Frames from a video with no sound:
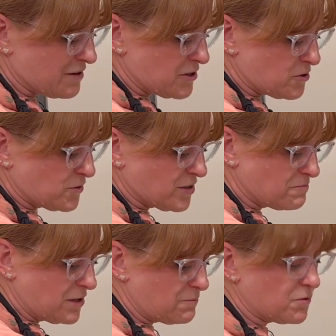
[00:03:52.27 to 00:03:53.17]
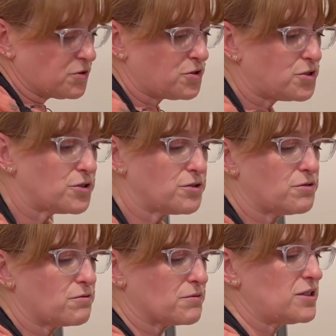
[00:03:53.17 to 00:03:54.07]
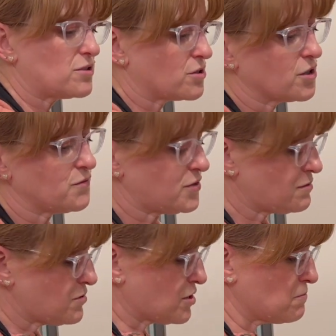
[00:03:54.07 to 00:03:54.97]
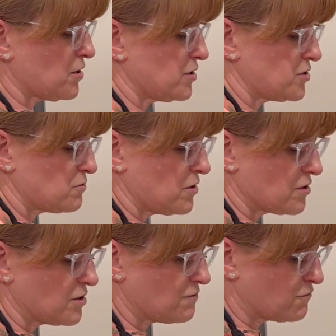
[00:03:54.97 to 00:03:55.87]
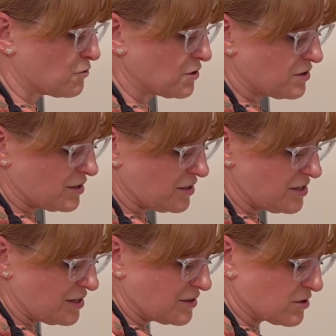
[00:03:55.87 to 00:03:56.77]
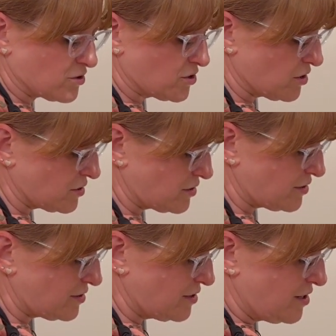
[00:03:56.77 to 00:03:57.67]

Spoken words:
I know some people do reserve some of their pasta water for thickening their sauces,